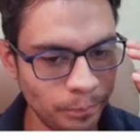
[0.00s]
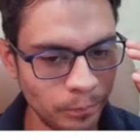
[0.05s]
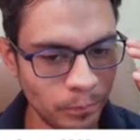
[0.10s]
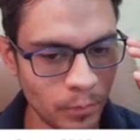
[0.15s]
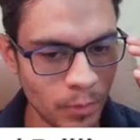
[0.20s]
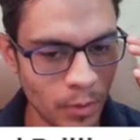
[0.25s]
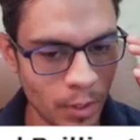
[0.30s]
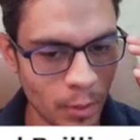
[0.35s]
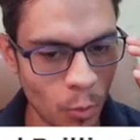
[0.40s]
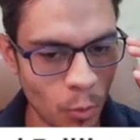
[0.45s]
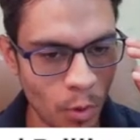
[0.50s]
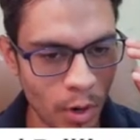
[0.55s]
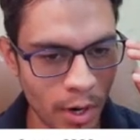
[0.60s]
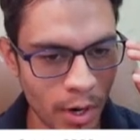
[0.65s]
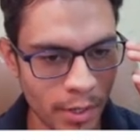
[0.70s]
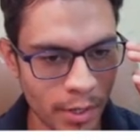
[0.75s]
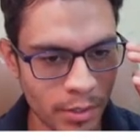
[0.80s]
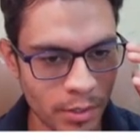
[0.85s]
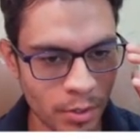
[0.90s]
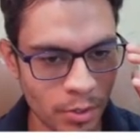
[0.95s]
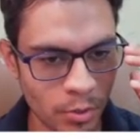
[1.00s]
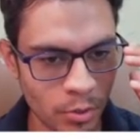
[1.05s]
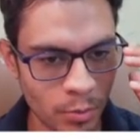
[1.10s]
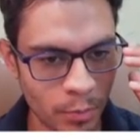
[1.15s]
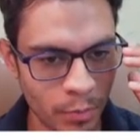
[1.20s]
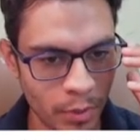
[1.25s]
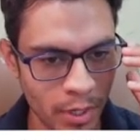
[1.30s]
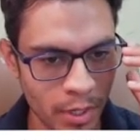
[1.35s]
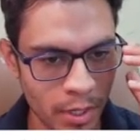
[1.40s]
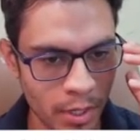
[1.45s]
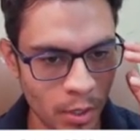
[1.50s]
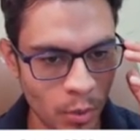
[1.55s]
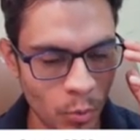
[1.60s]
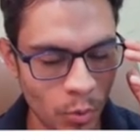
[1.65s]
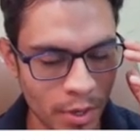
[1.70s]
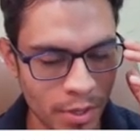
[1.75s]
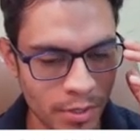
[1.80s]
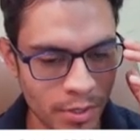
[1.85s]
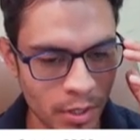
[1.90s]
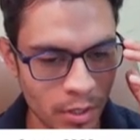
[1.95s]
white is going to play
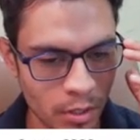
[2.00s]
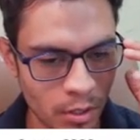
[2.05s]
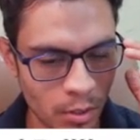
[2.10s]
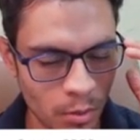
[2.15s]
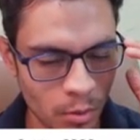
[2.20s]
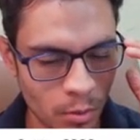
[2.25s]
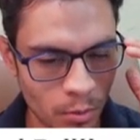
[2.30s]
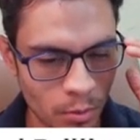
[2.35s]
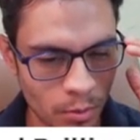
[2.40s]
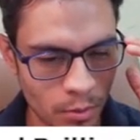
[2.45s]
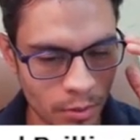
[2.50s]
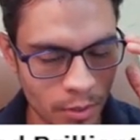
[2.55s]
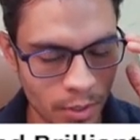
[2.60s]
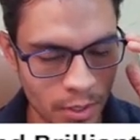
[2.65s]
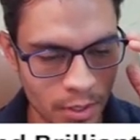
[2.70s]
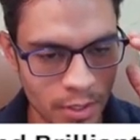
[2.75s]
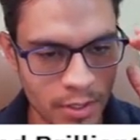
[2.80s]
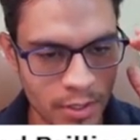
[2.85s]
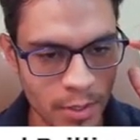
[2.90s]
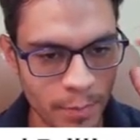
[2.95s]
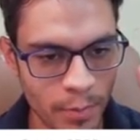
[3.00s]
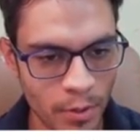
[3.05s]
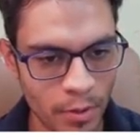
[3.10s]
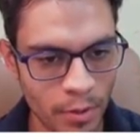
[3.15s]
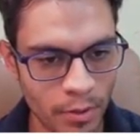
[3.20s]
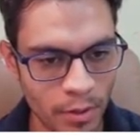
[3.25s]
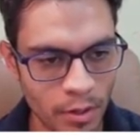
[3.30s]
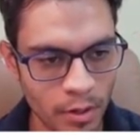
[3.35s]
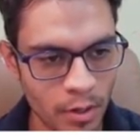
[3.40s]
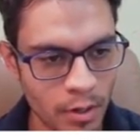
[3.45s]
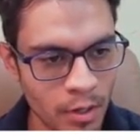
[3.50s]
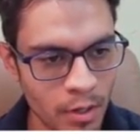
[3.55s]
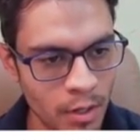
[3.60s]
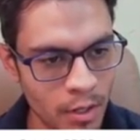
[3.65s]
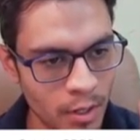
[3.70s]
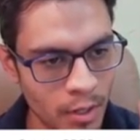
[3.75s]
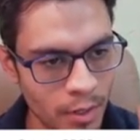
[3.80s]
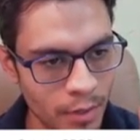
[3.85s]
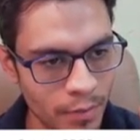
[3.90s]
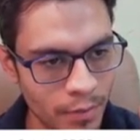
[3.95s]
queen c2. This is a blunder.
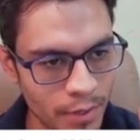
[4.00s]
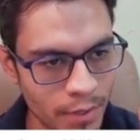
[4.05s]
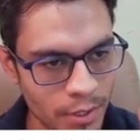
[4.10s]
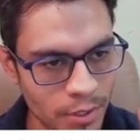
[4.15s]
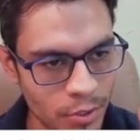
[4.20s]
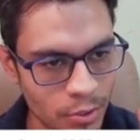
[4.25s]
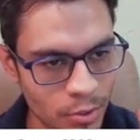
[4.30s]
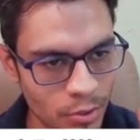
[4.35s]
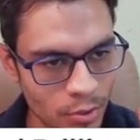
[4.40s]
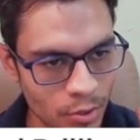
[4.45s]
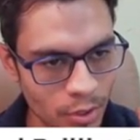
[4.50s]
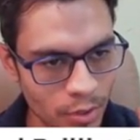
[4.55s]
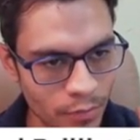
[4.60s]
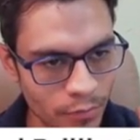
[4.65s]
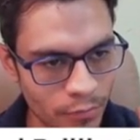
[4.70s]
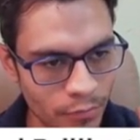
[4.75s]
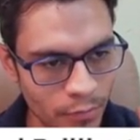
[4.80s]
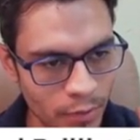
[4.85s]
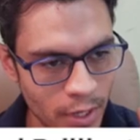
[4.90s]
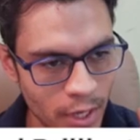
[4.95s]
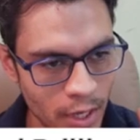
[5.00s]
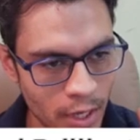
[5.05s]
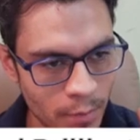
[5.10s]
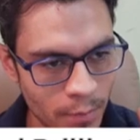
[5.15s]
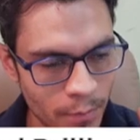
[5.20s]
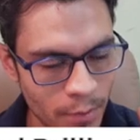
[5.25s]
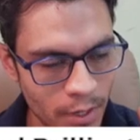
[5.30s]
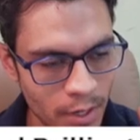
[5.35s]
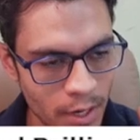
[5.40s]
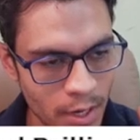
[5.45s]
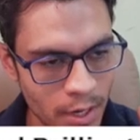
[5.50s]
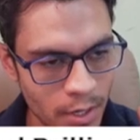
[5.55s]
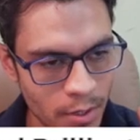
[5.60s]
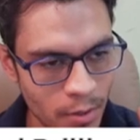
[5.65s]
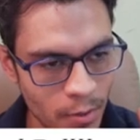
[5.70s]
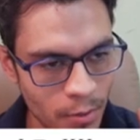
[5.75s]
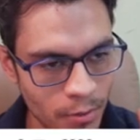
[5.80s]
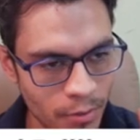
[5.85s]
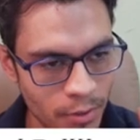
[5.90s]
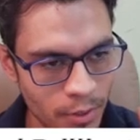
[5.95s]
They should have kept an eye
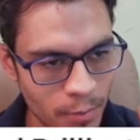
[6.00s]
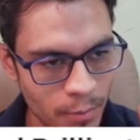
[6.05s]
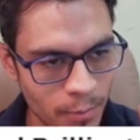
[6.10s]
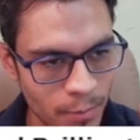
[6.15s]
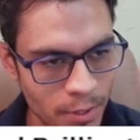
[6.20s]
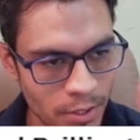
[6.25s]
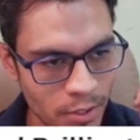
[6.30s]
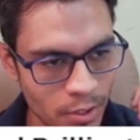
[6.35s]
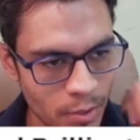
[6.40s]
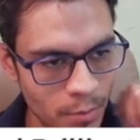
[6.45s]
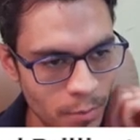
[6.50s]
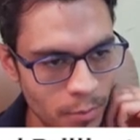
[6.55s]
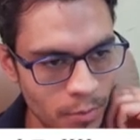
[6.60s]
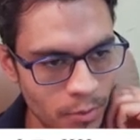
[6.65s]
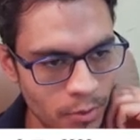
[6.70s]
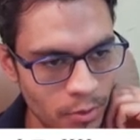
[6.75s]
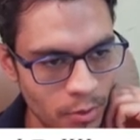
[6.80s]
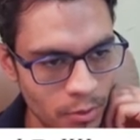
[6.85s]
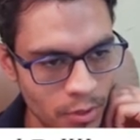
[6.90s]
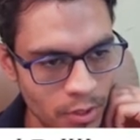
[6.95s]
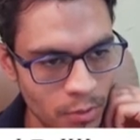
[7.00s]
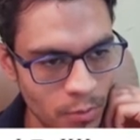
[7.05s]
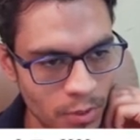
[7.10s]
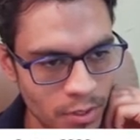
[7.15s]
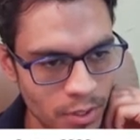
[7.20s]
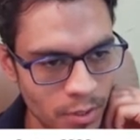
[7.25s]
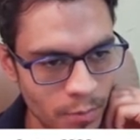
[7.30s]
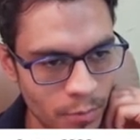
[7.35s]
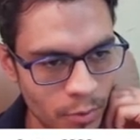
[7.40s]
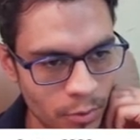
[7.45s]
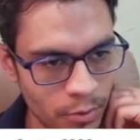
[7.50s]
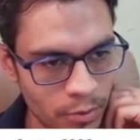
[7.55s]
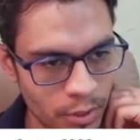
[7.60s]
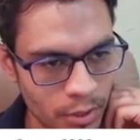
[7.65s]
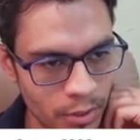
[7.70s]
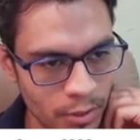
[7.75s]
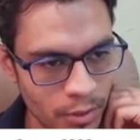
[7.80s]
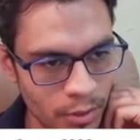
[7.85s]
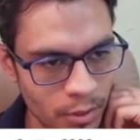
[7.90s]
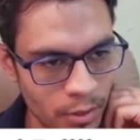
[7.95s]
on the bishop. So this was
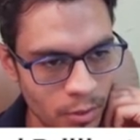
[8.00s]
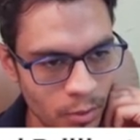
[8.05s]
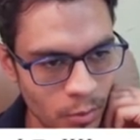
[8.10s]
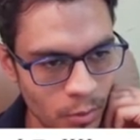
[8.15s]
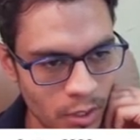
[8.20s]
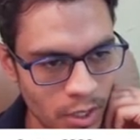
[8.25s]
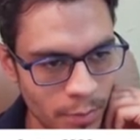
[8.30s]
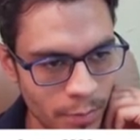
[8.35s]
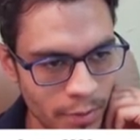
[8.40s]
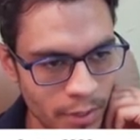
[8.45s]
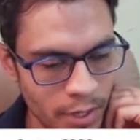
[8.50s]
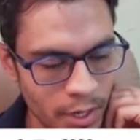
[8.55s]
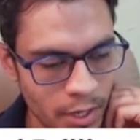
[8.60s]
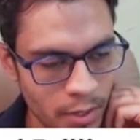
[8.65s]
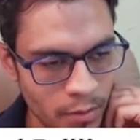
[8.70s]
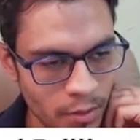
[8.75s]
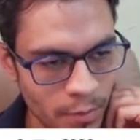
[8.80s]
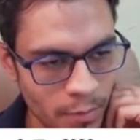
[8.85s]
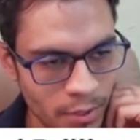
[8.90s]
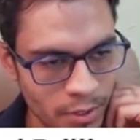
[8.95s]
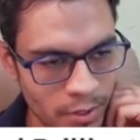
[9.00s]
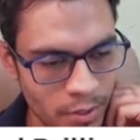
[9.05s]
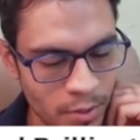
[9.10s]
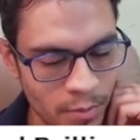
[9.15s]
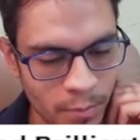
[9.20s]
important, to keep an eye on the bishop.